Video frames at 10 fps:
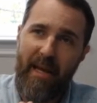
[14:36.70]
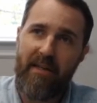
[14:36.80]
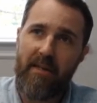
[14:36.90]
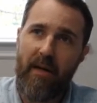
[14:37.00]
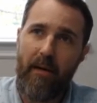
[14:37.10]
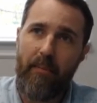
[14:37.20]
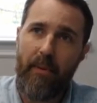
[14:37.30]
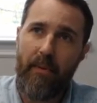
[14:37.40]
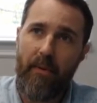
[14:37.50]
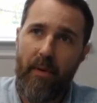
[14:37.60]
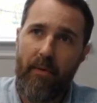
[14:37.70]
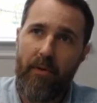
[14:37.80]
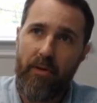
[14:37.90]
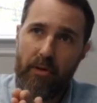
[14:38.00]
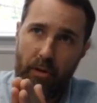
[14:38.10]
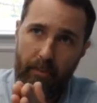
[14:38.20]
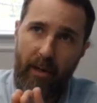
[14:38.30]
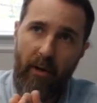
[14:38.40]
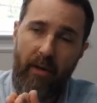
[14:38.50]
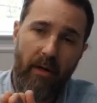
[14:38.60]
makes up the
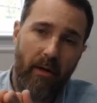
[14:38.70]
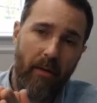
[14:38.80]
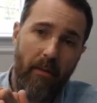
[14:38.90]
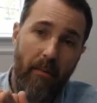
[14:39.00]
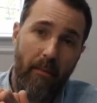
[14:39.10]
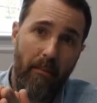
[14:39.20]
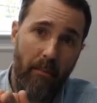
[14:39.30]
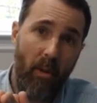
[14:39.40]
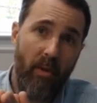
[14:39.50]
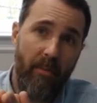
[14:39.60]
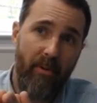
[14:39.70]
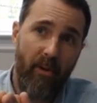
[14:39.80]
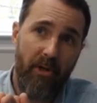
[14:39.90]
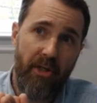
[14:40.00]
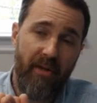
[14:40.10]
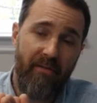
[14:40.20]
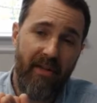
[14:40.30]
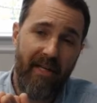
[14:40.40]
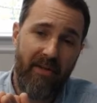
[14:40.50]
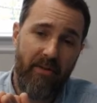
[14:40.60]
superior bony portion
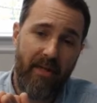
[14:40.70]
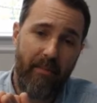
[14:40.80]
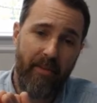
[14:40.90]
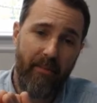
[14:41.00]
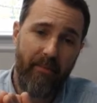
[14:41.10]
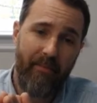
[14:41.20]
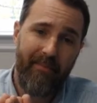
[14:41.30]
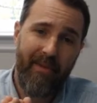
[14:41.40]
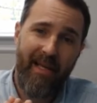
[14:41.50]
of the nasal septum,